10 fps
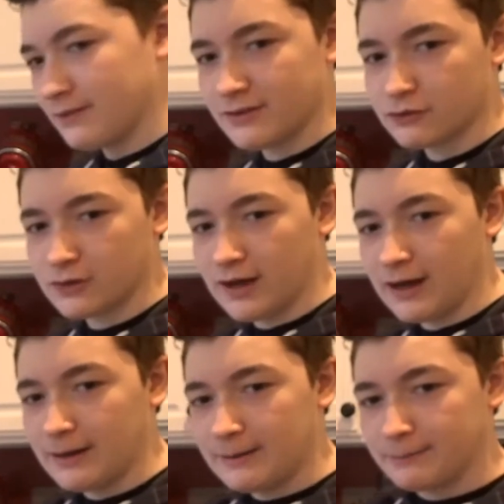this
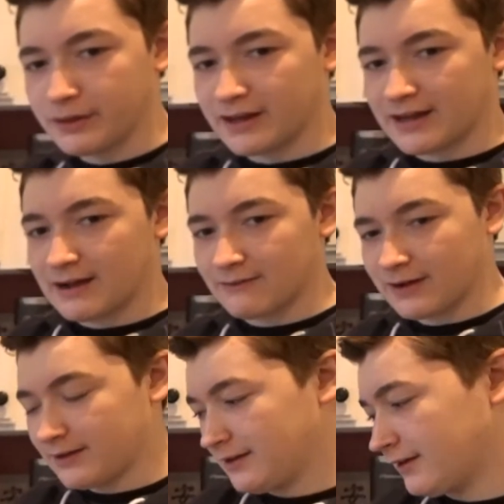plate I got
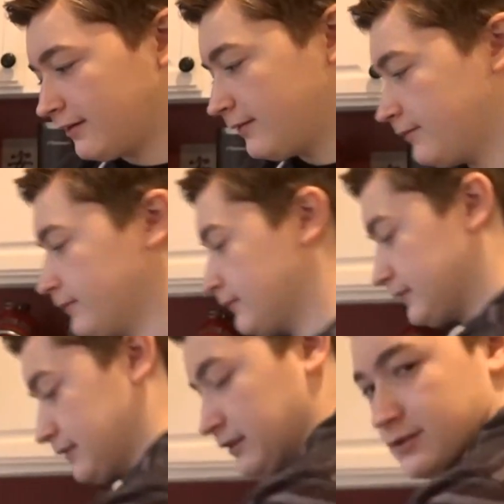right here.
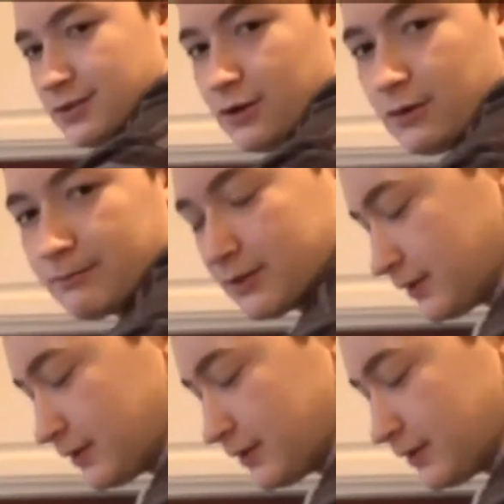So I'm going